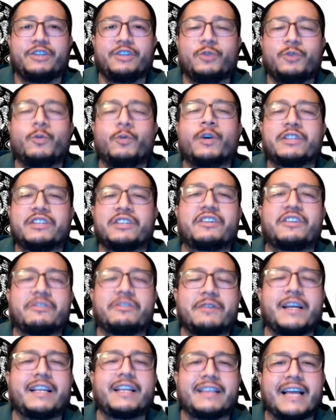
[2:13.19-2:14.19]
You want to
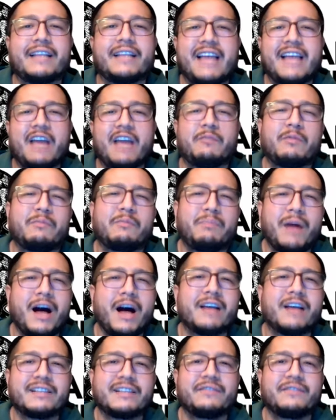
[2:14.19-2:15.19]
create that type of
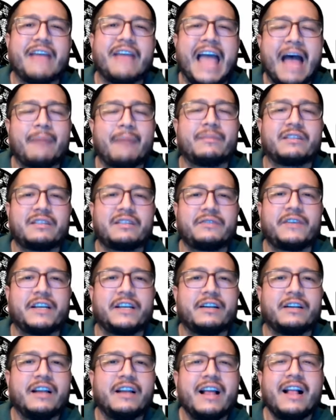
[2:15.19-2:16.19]
positive
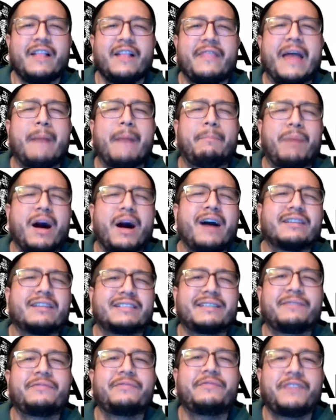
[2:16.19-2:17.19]
atmosphere, that
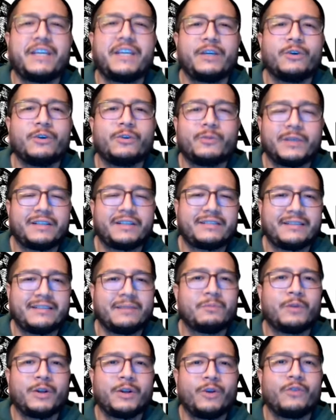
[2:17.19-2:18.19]
positive feel with
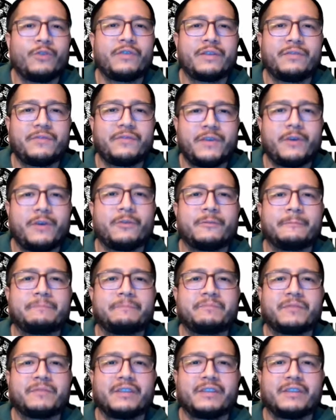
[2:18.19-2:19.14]
someone over the phone.